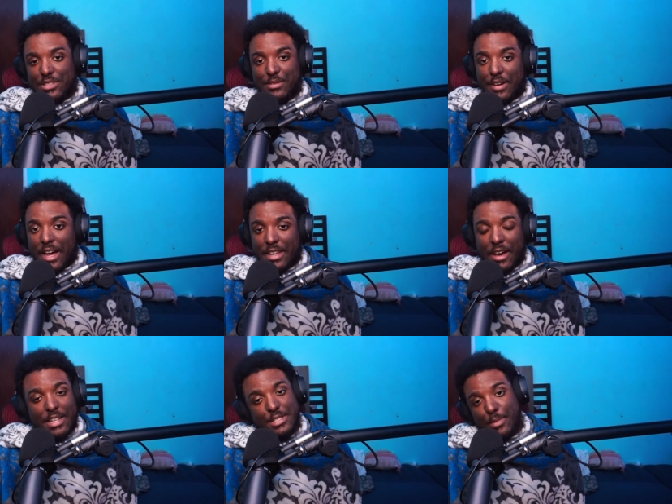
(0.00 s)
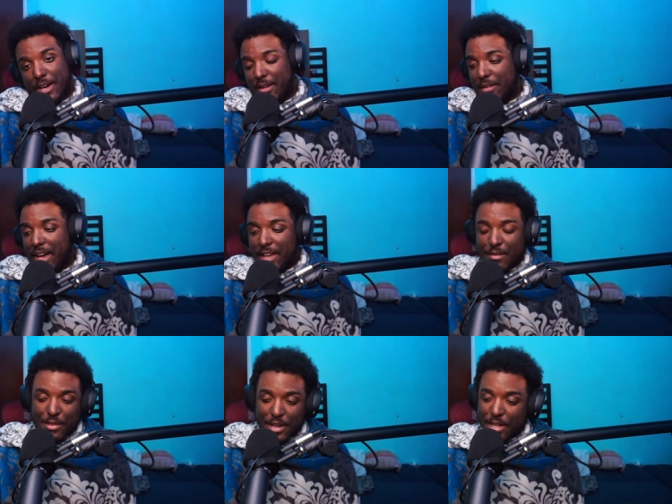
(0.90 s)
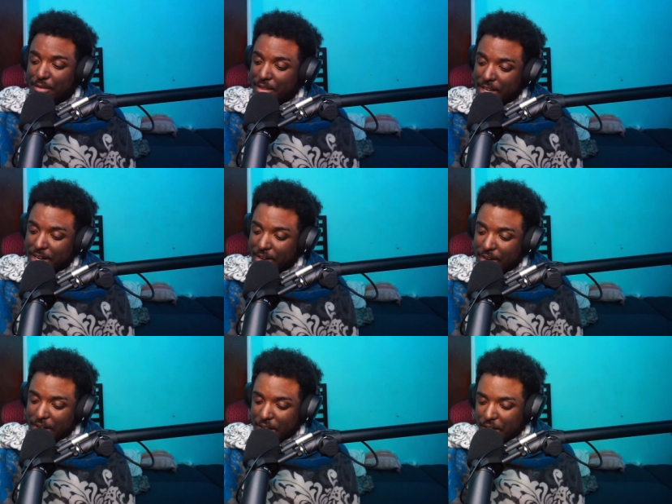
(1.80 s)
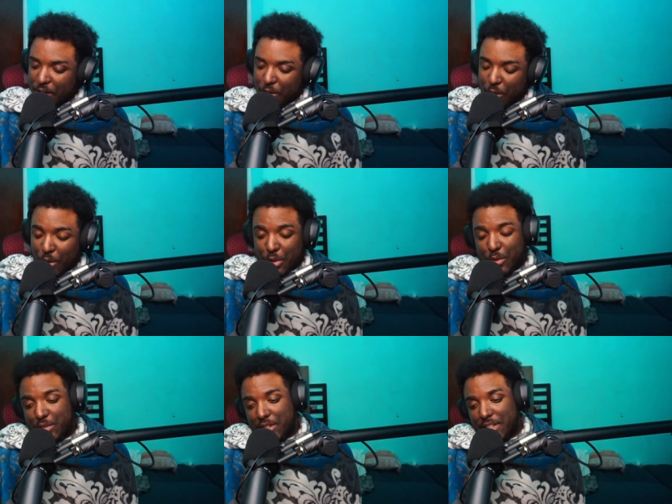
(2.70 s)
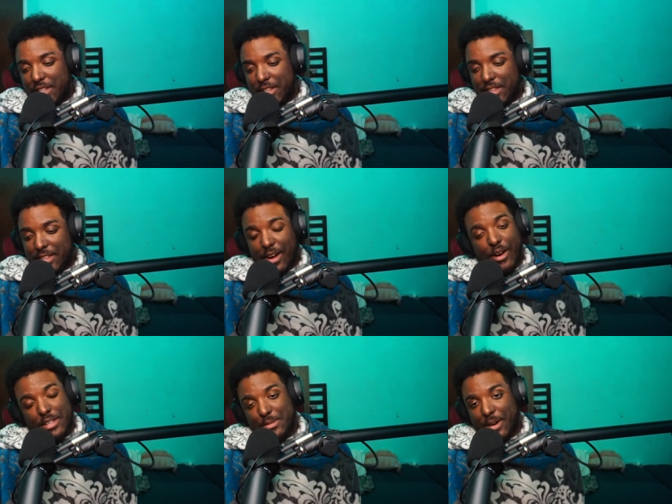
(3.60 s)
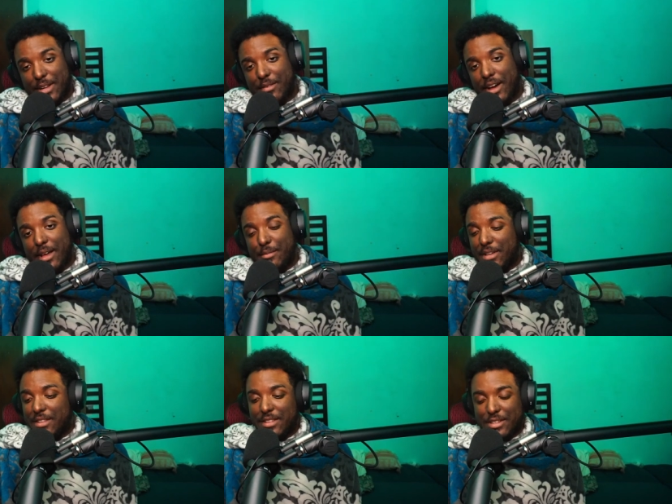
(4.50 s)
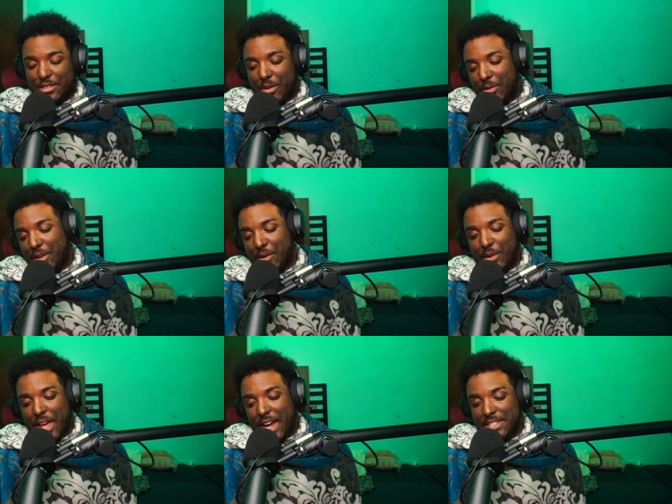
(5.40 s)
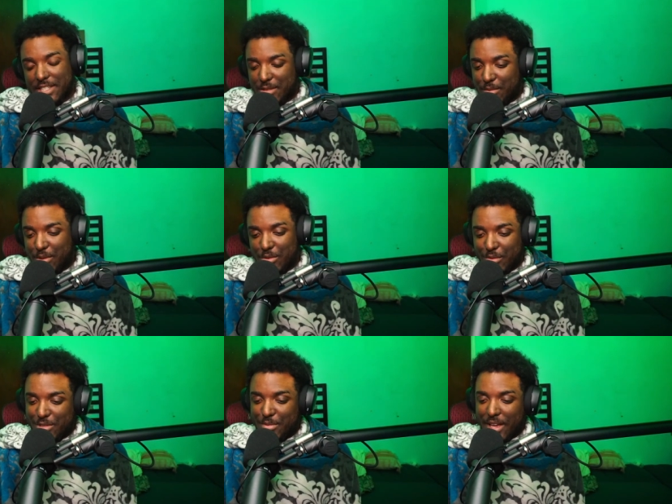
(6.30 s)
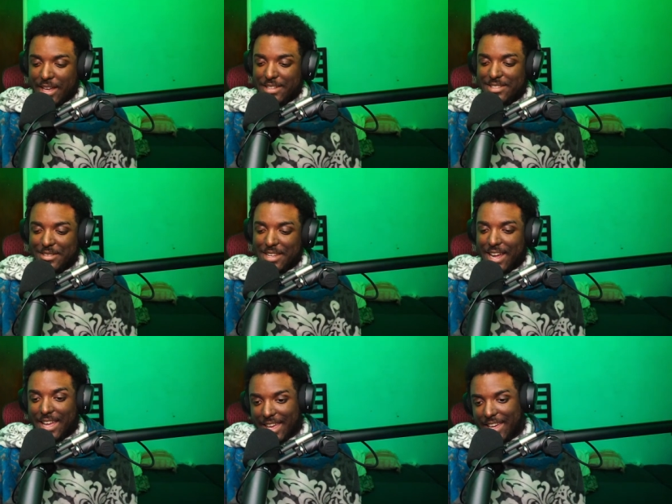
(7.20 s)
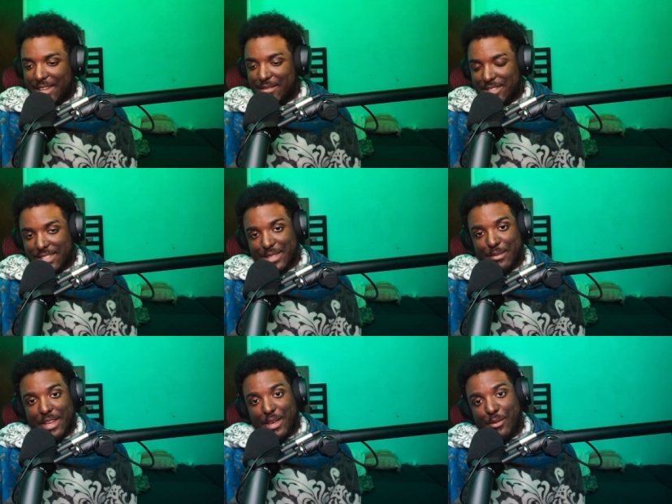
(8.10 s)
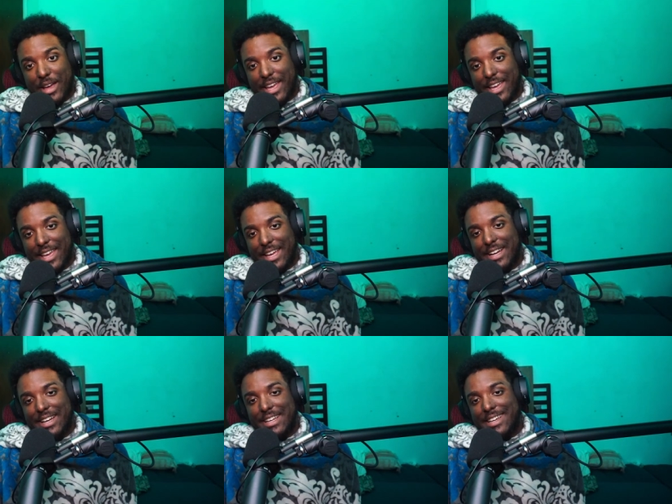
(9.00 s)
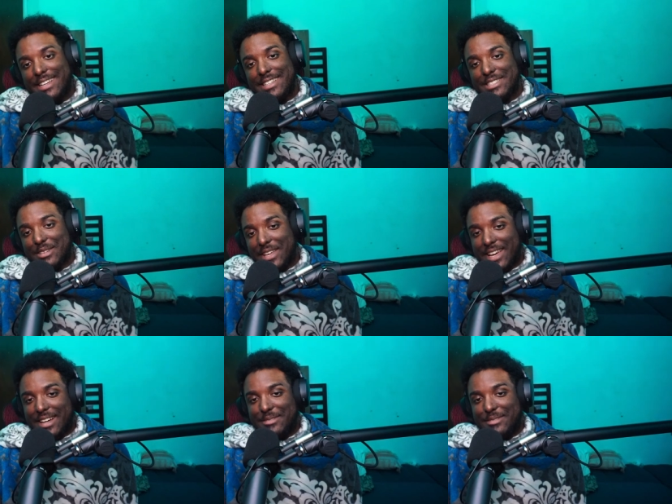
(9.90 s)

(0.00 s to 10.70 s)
to find on Spotify, if they're even there, or usually they're on Spotify but there's they're only accessible through Japan, so then I can't even see them anyway. So yeah.